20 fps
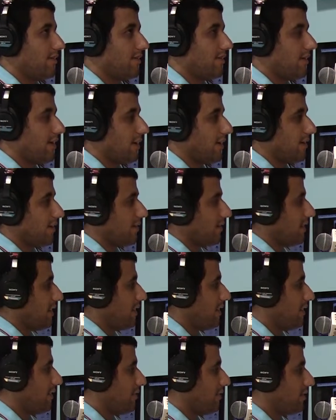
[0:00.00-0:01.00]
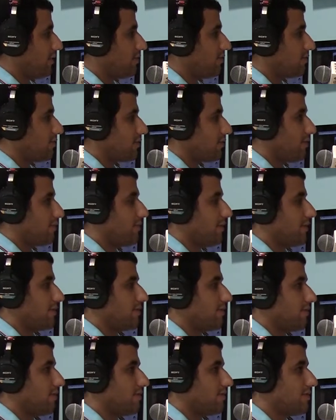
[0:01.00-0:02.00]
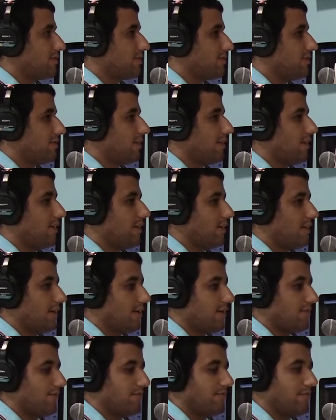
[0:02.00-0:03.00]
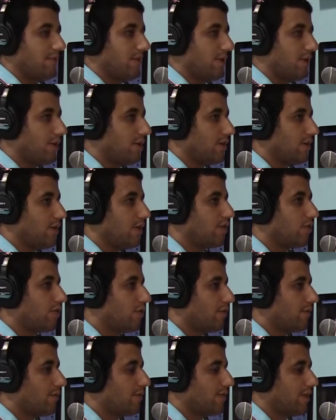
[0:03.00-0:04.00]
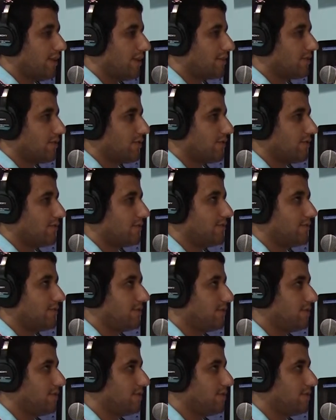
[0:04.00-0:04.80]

not gonna interpret or incorporate or